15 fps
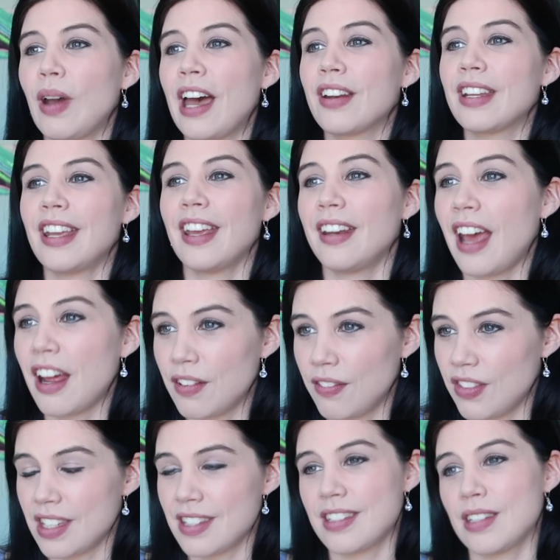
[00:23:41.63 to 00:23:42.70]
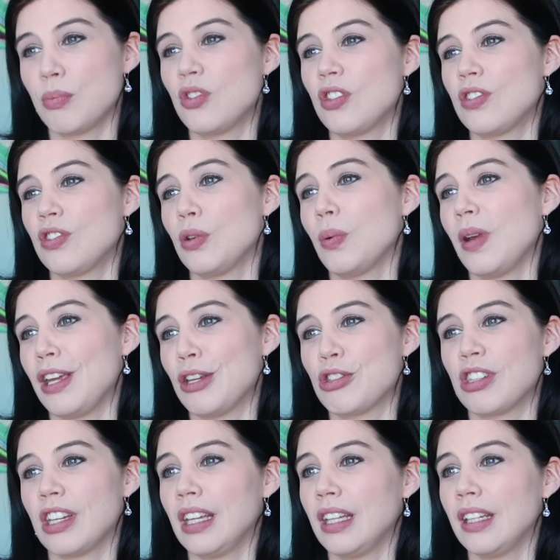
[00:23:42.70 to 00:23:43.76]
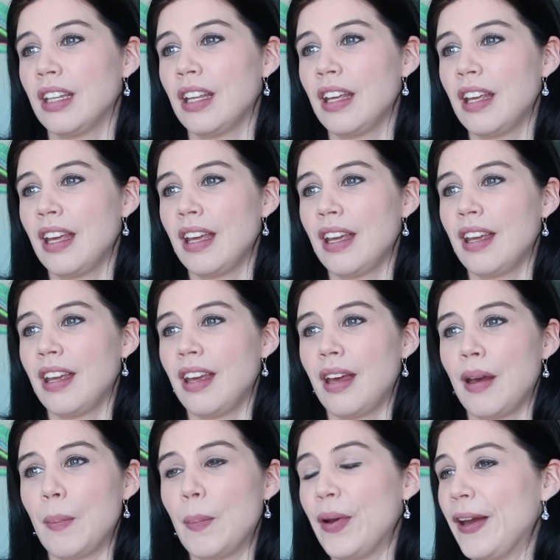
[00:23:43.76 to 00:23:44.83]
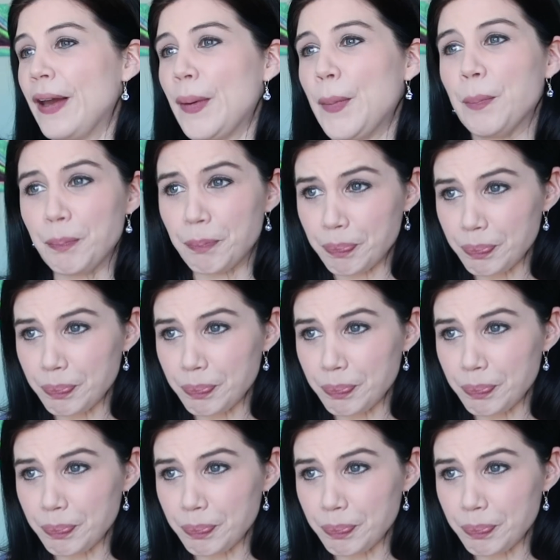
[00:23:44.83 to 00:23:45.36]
how to get out of this situation. But,